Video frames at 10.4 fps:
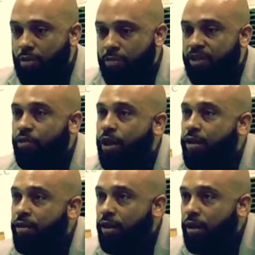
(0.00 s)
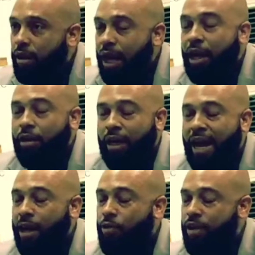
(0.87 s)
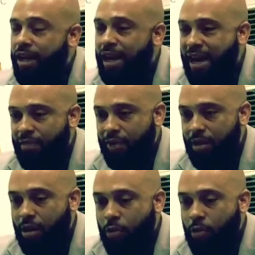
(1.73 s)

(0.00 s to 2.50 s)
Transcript: Miss Greta Aquanet Ivy,